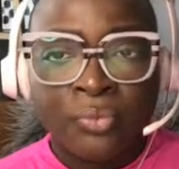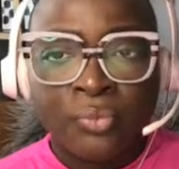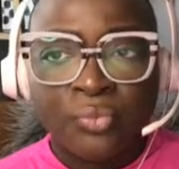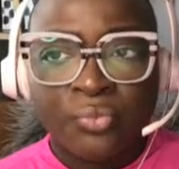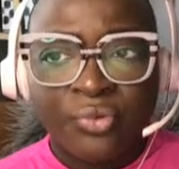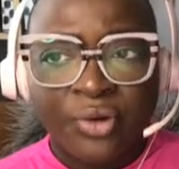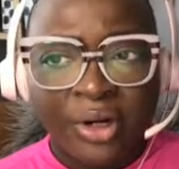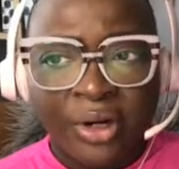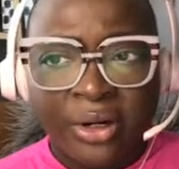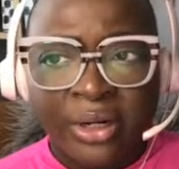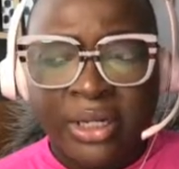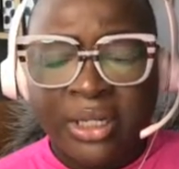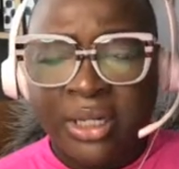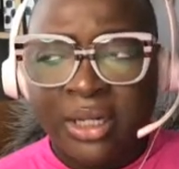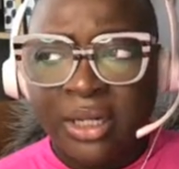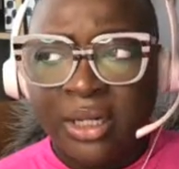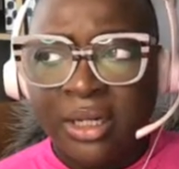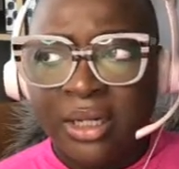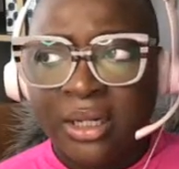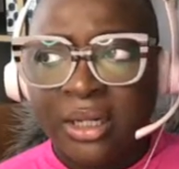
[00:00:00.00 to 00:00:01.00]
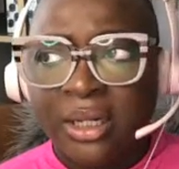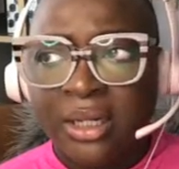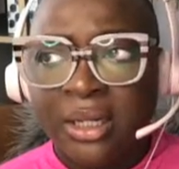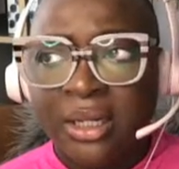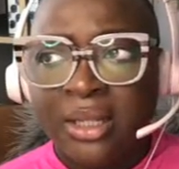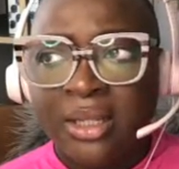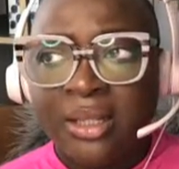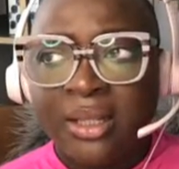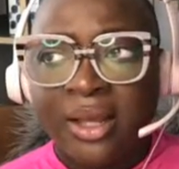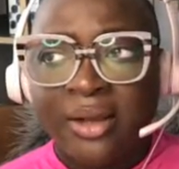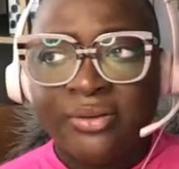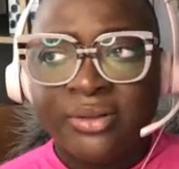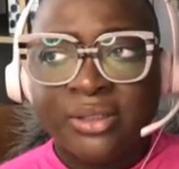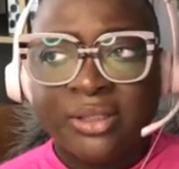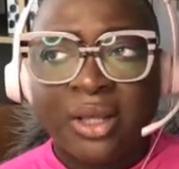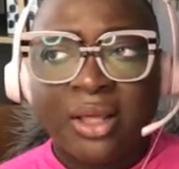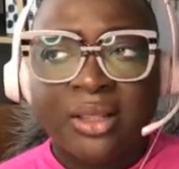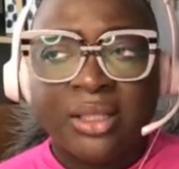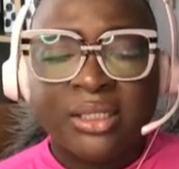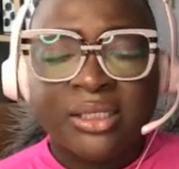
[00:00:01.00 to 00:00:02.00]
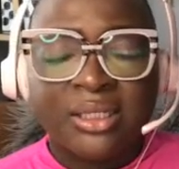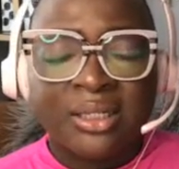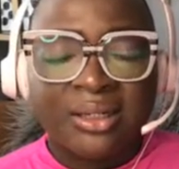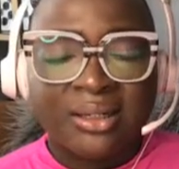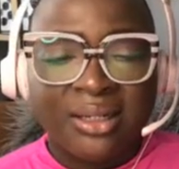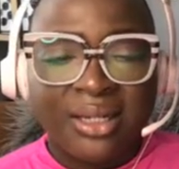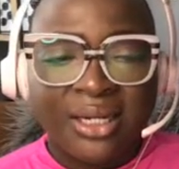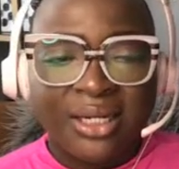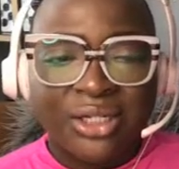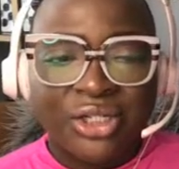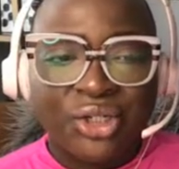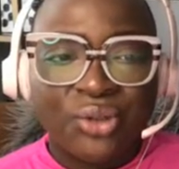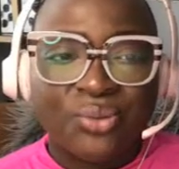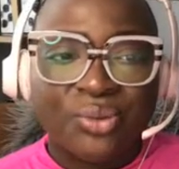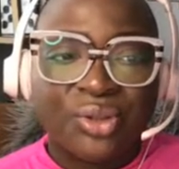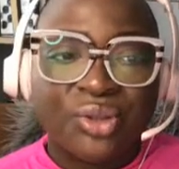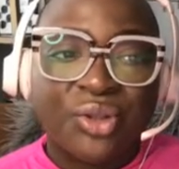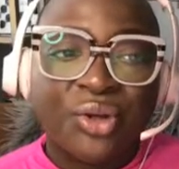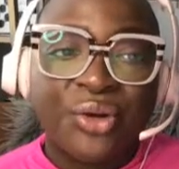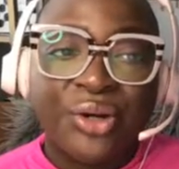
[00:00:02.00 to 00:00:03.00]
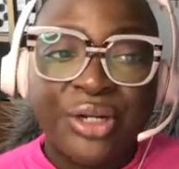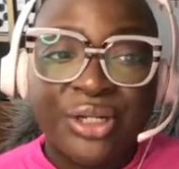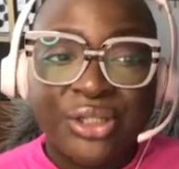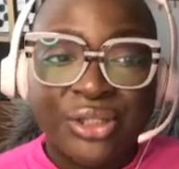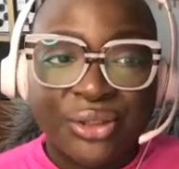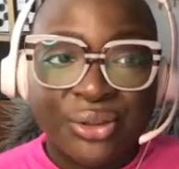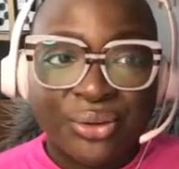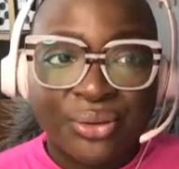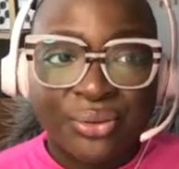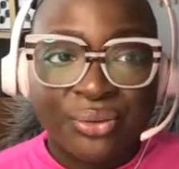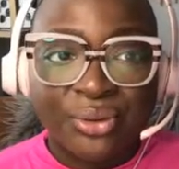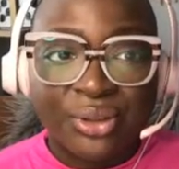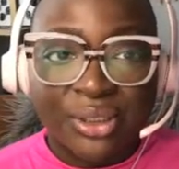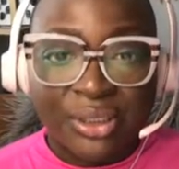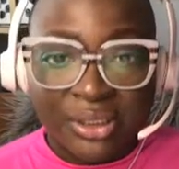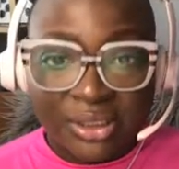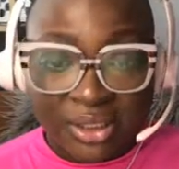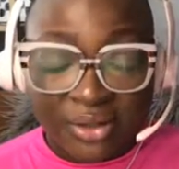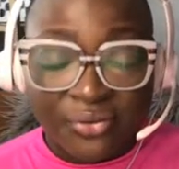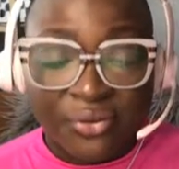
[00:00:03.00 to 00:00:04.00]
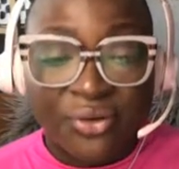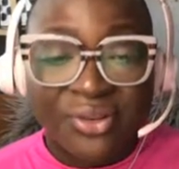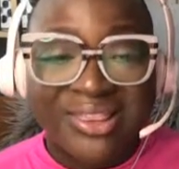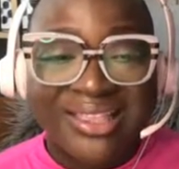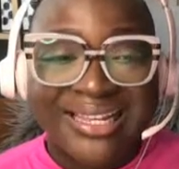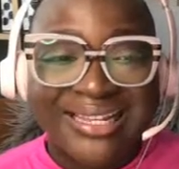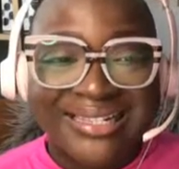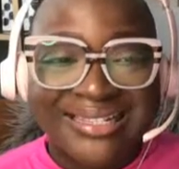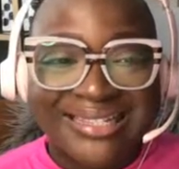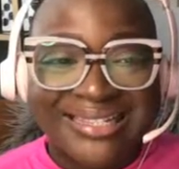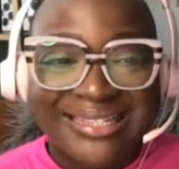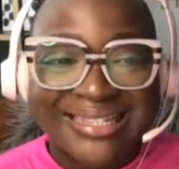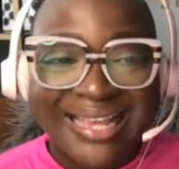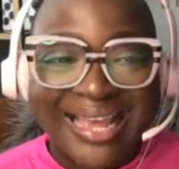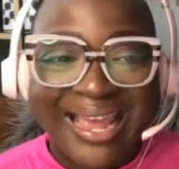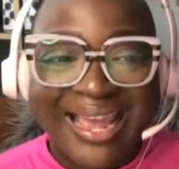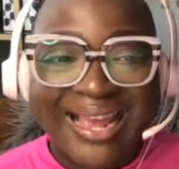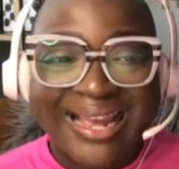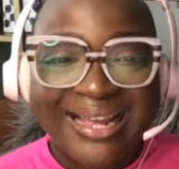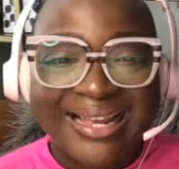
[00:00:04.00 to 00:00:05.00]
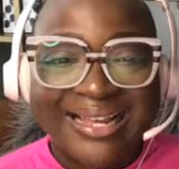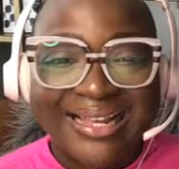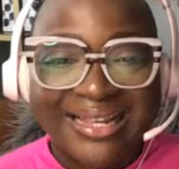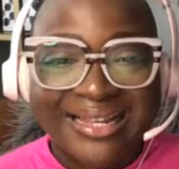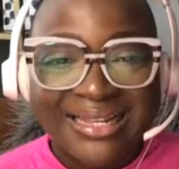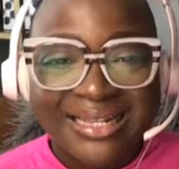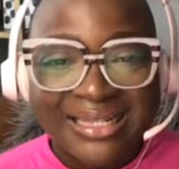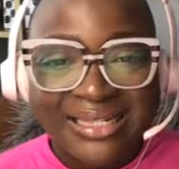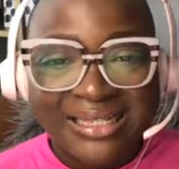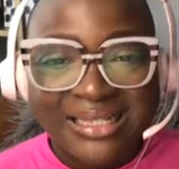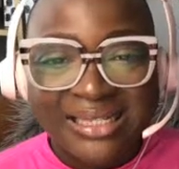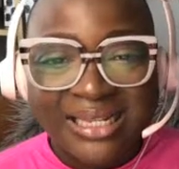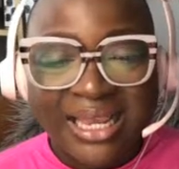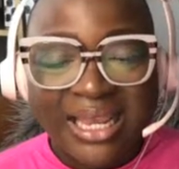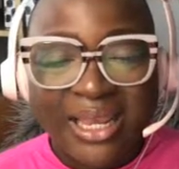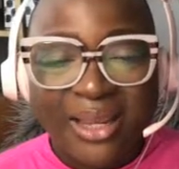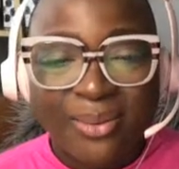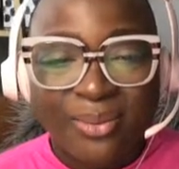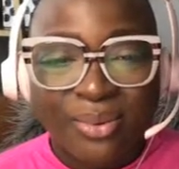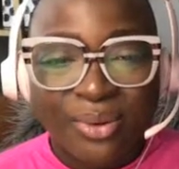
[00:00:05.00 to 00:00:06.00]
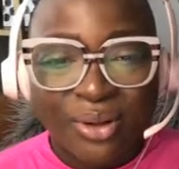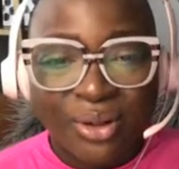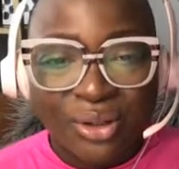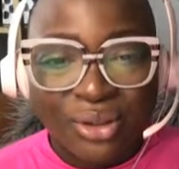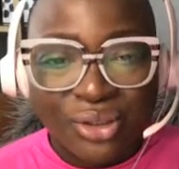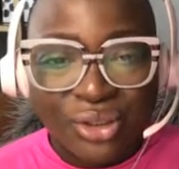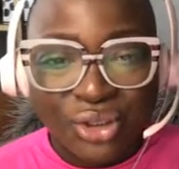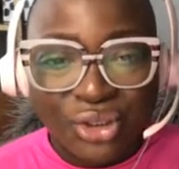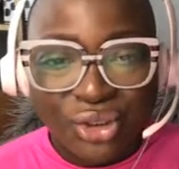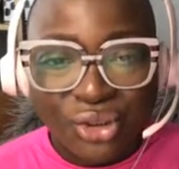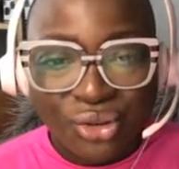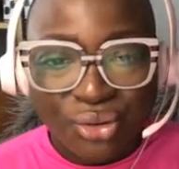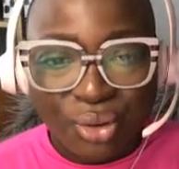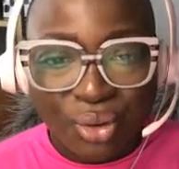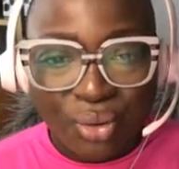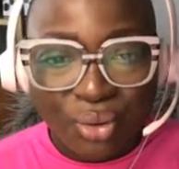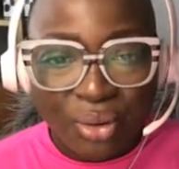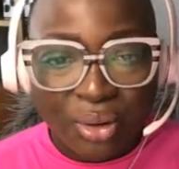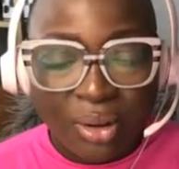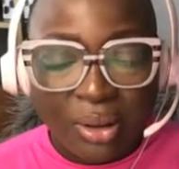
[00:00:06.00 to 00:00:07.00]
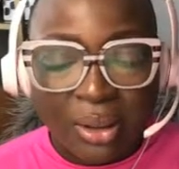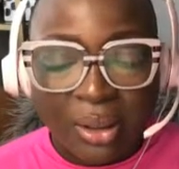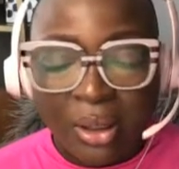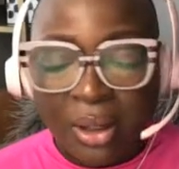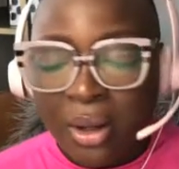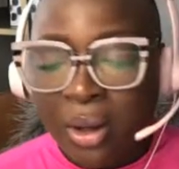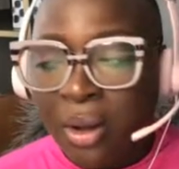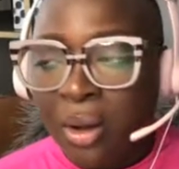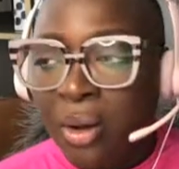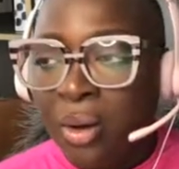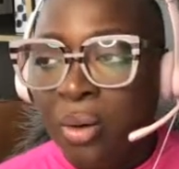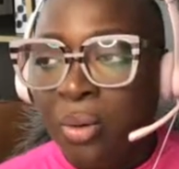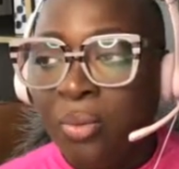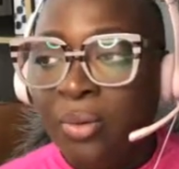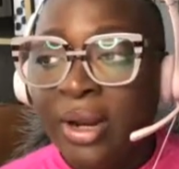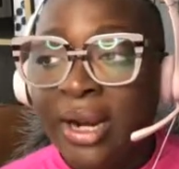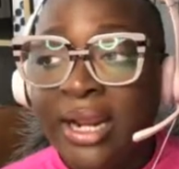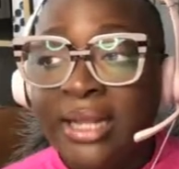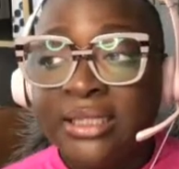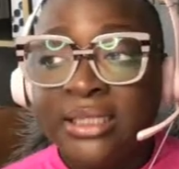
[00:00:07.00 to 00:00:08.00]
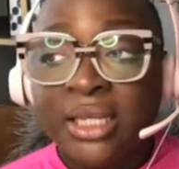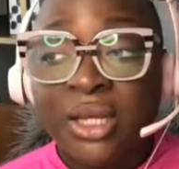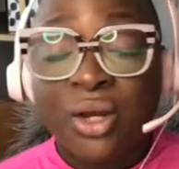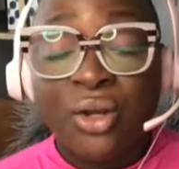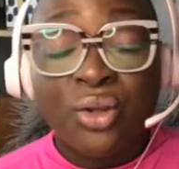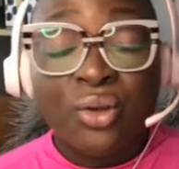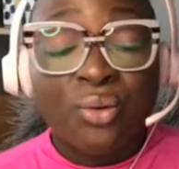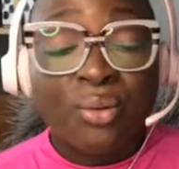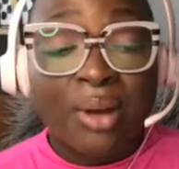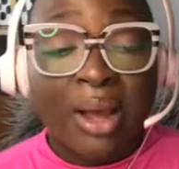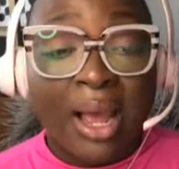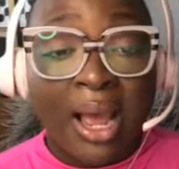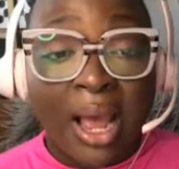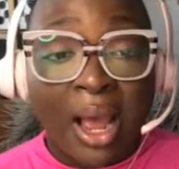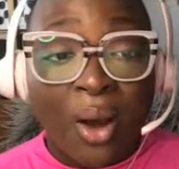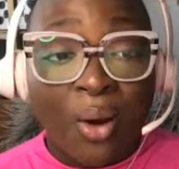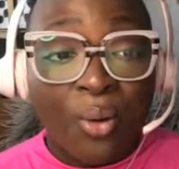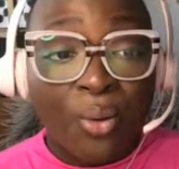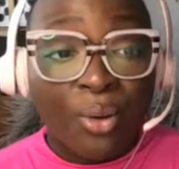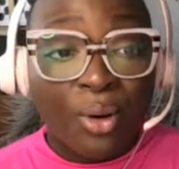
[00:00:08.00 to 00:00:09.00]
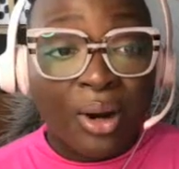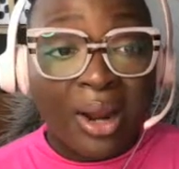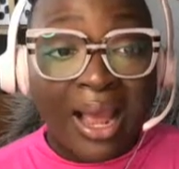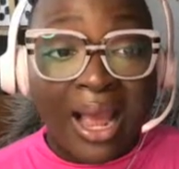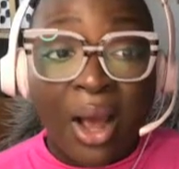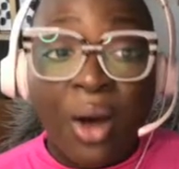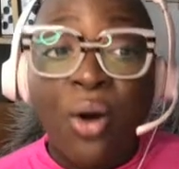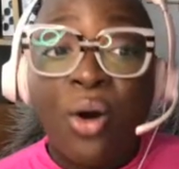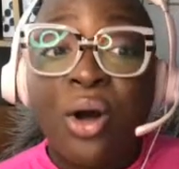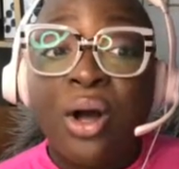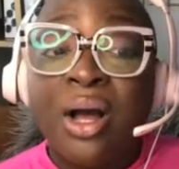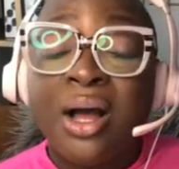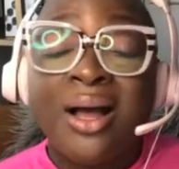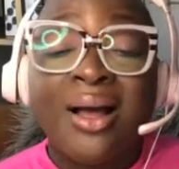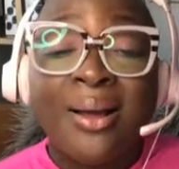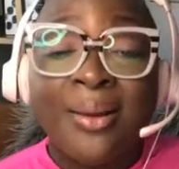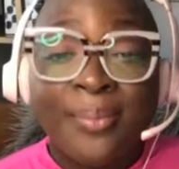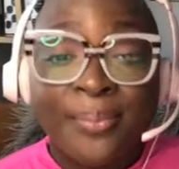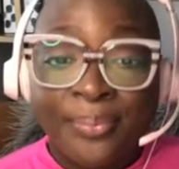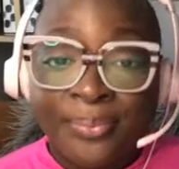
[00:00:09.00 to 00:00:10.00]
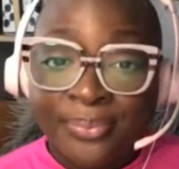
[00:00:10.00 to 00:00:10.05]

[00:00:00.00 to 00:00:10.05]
very young. I saw this young lady, she was 32. She suffered the exact same stroke. When I tell you our outcome